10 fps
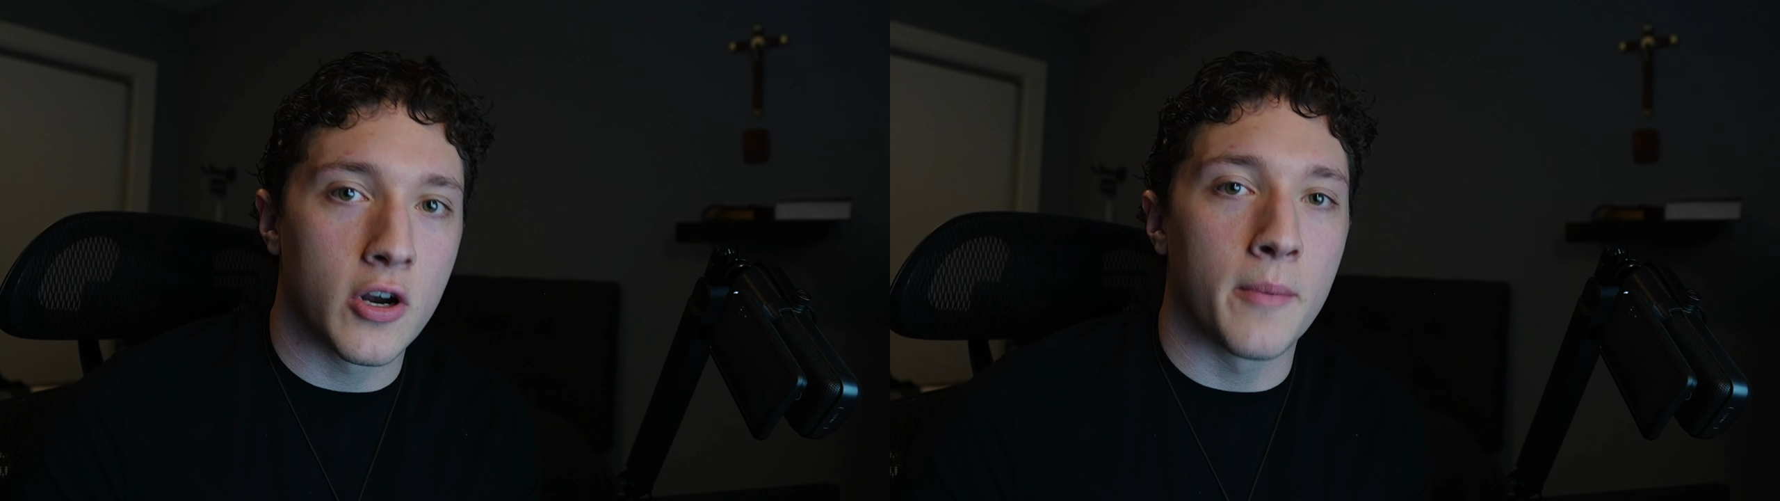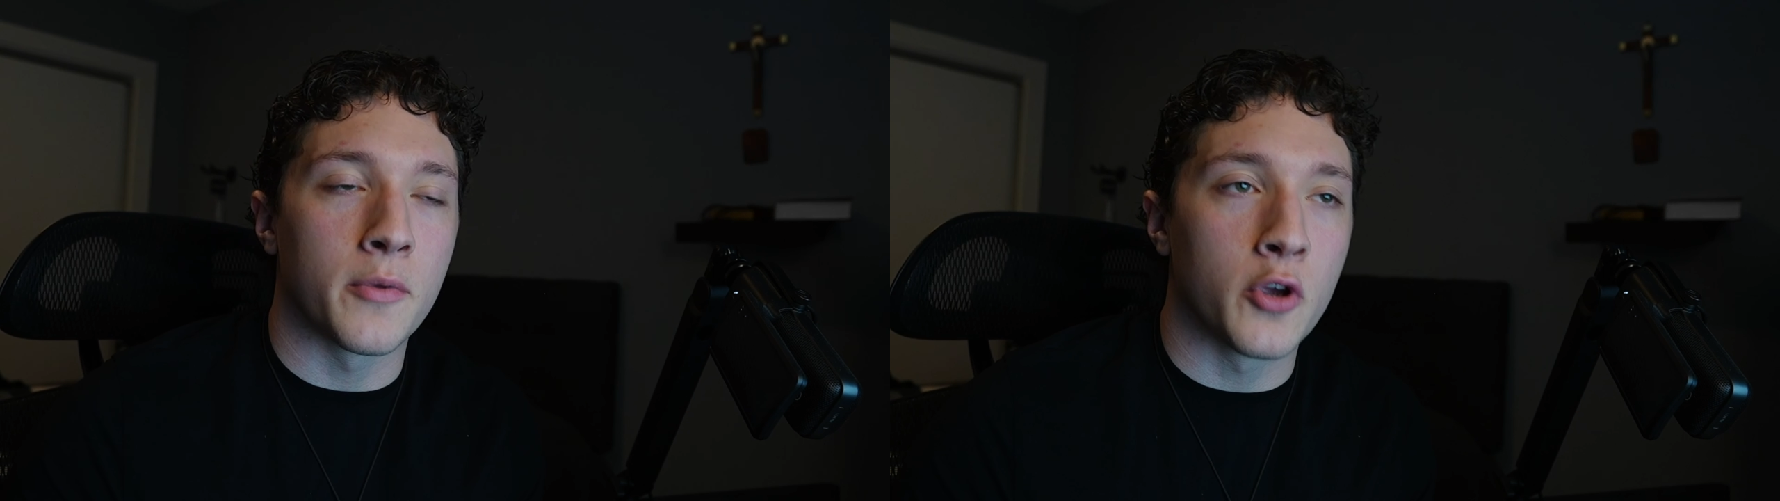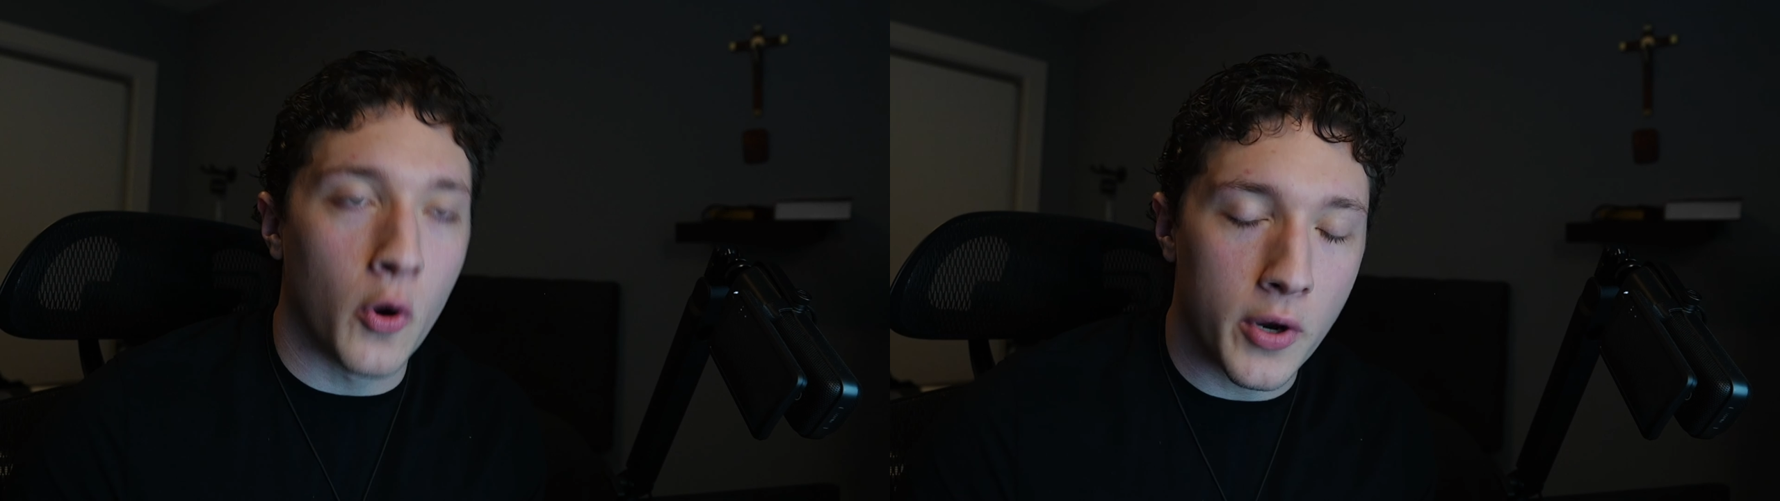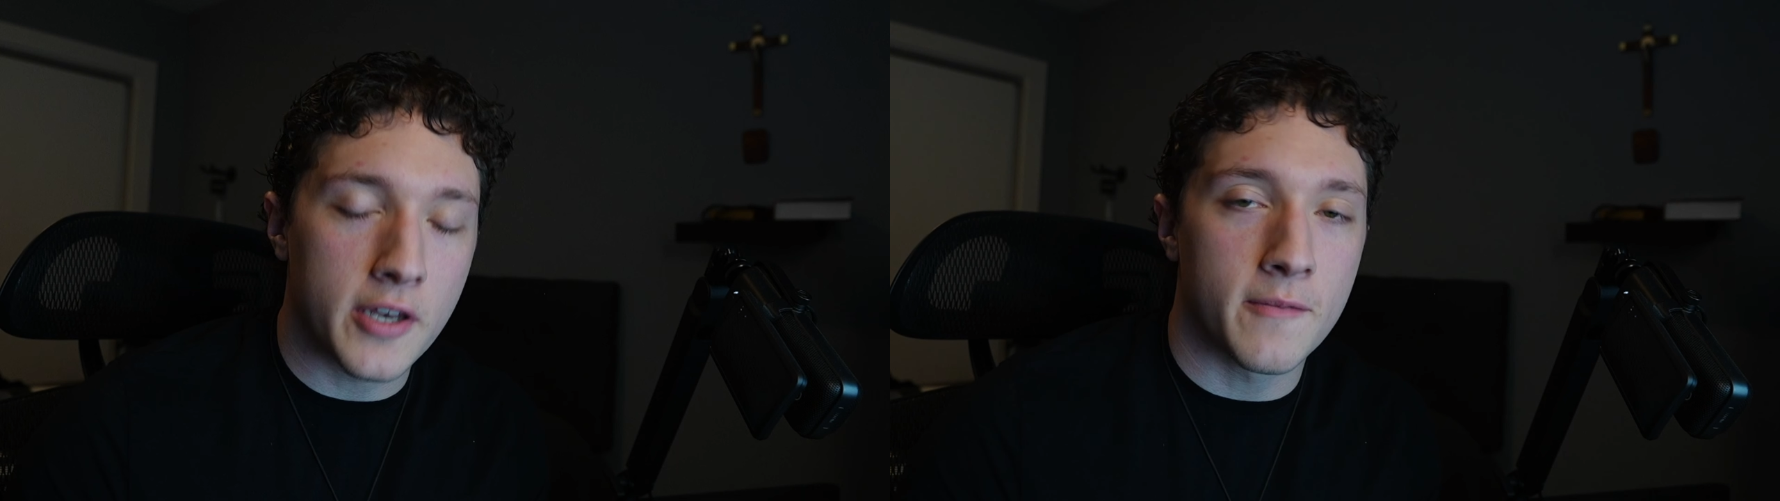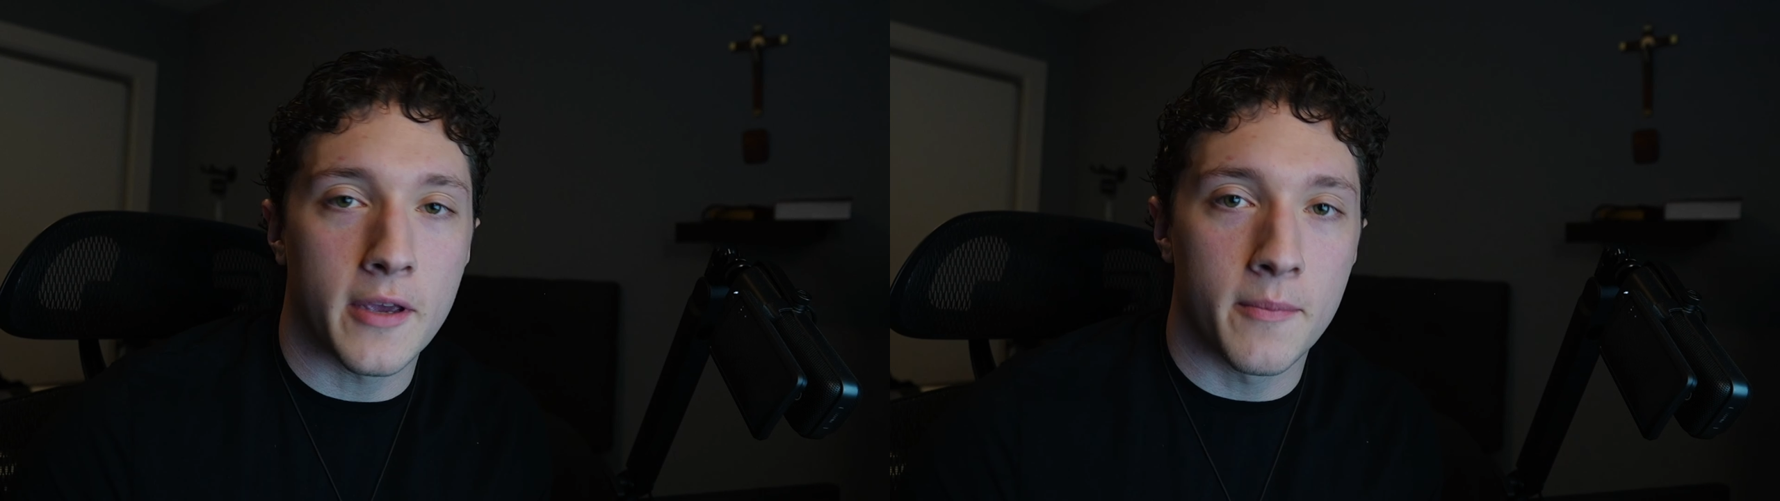I'm going
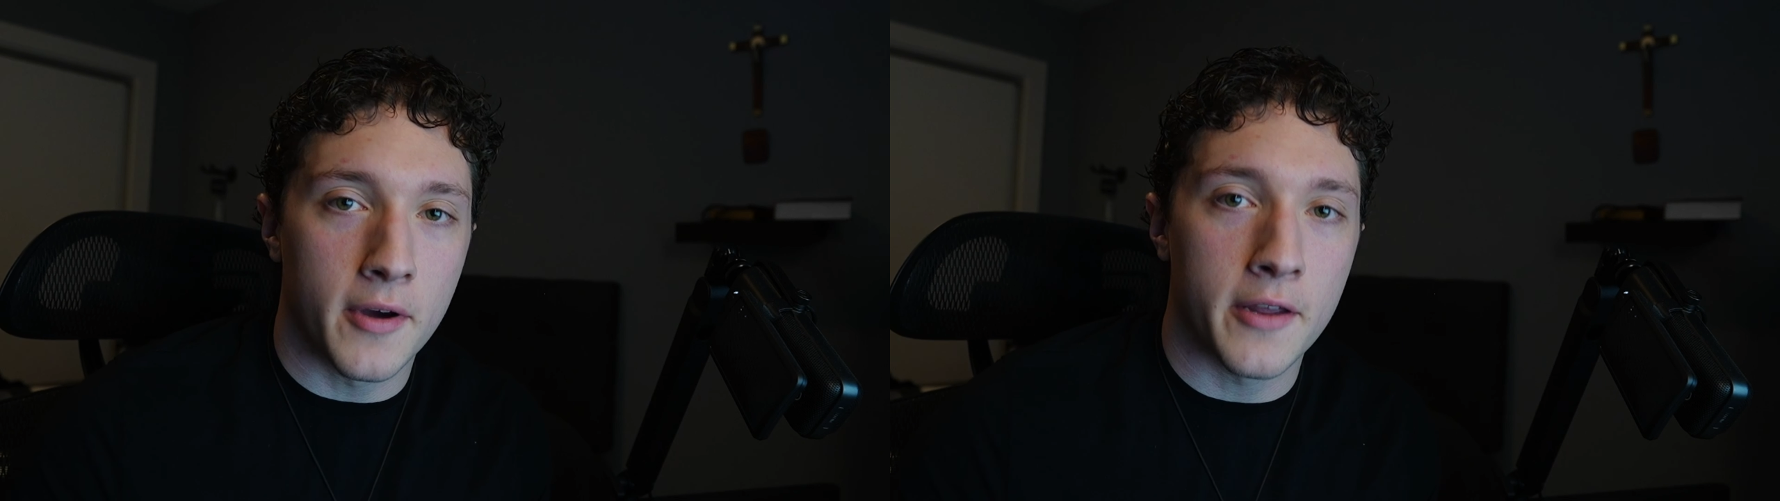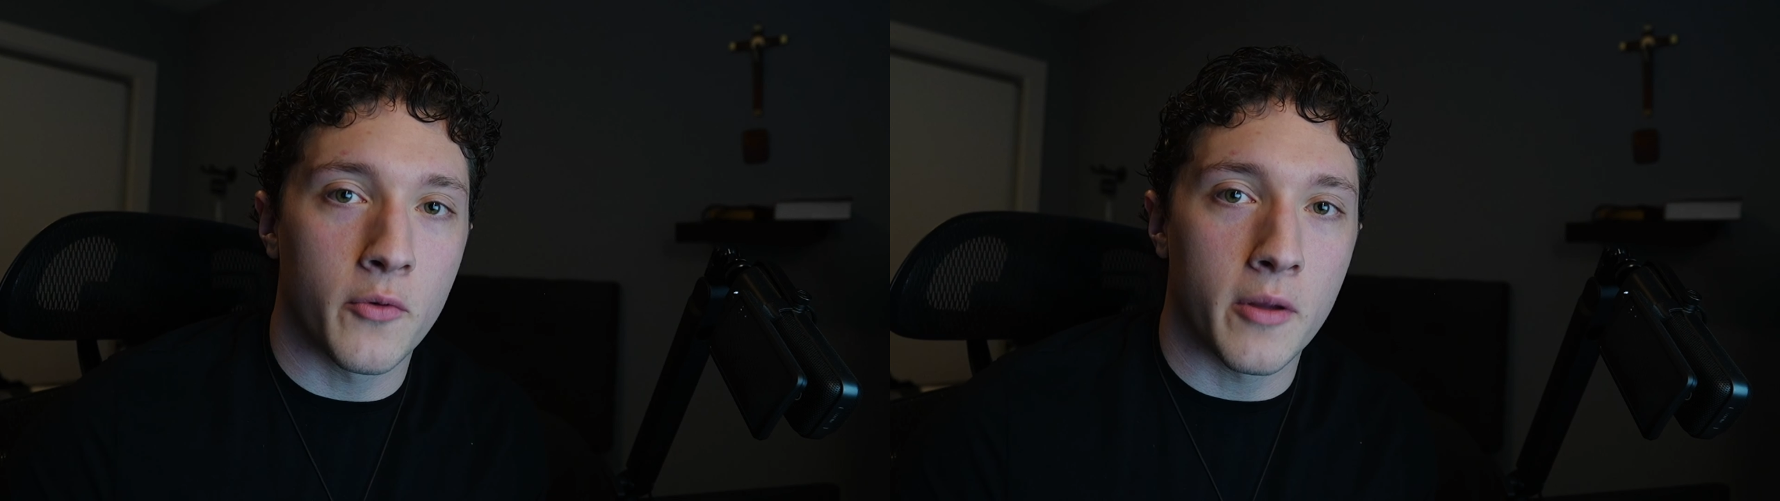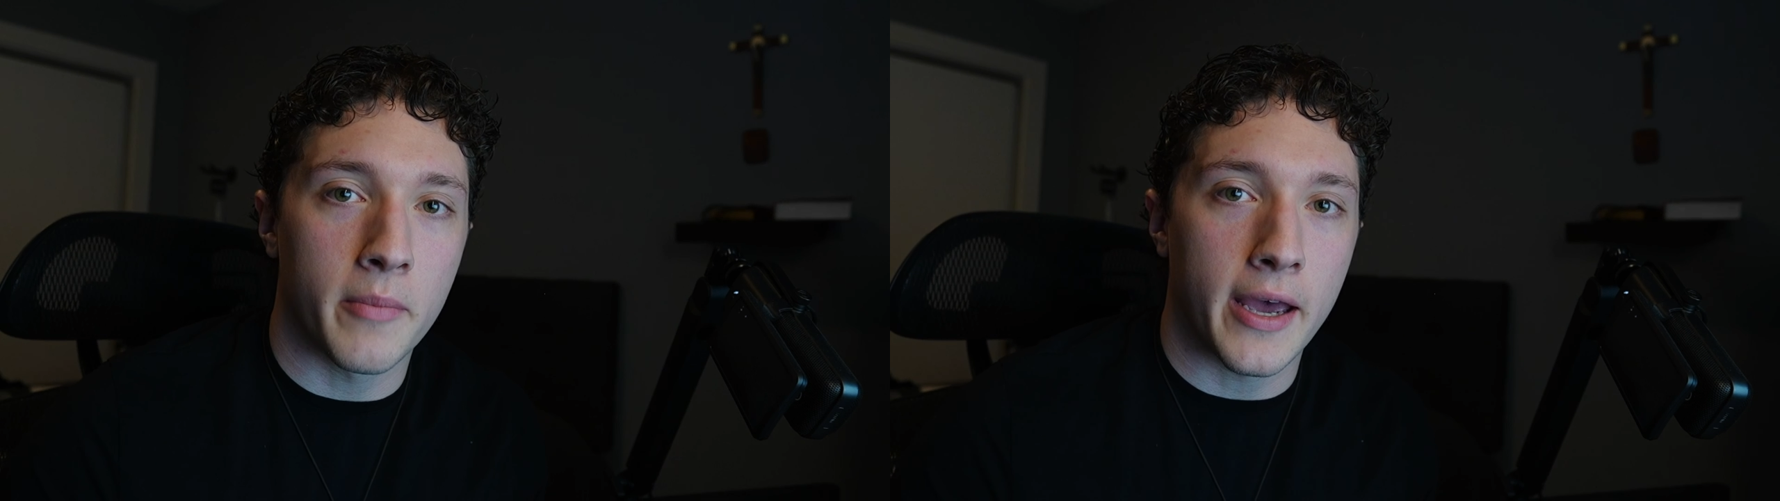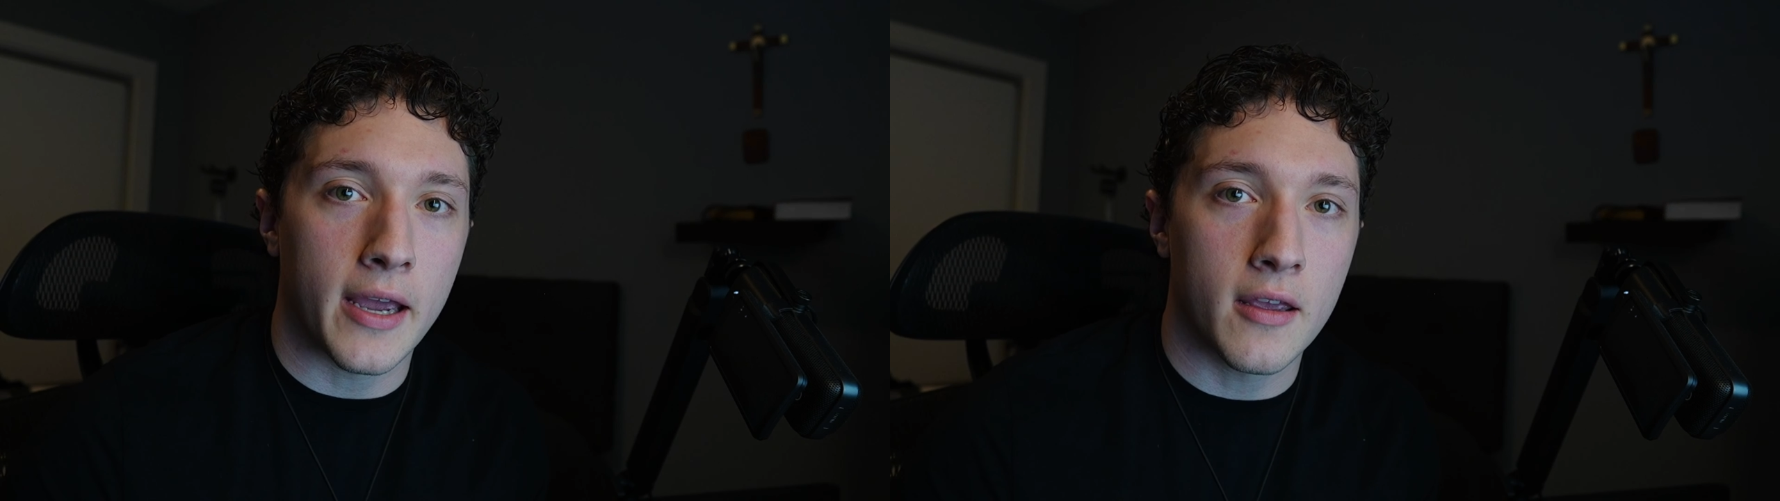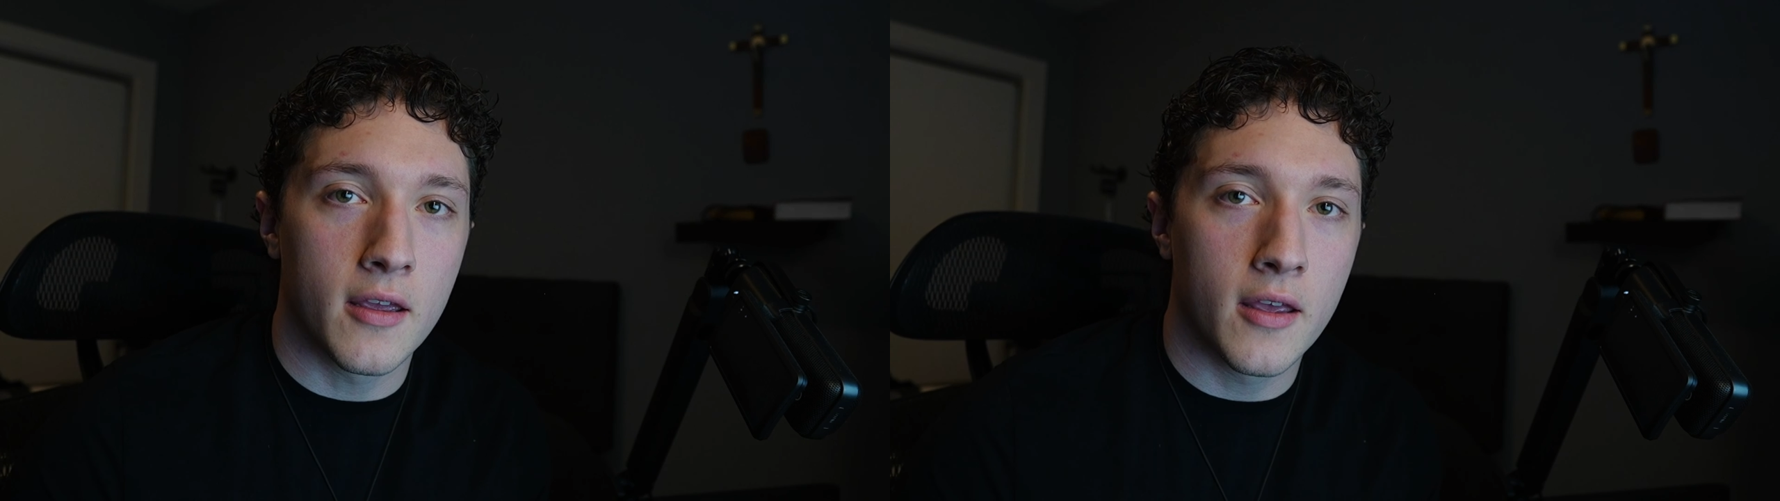to make money when I'm
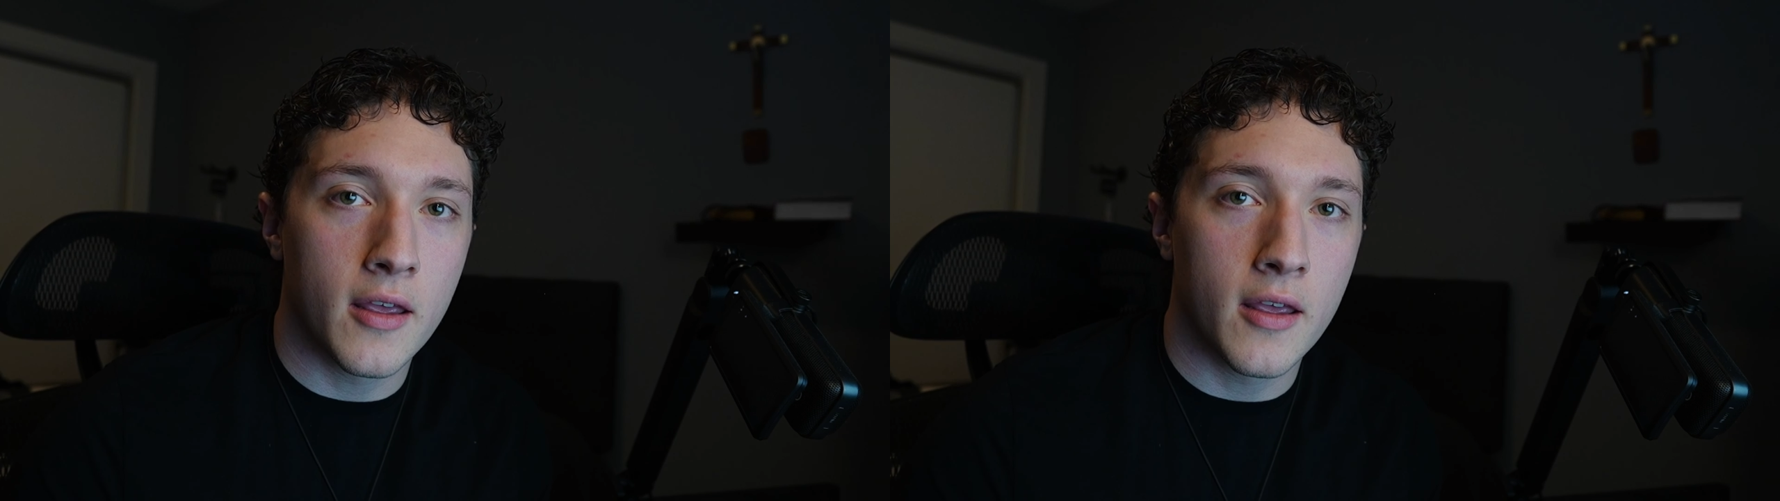back.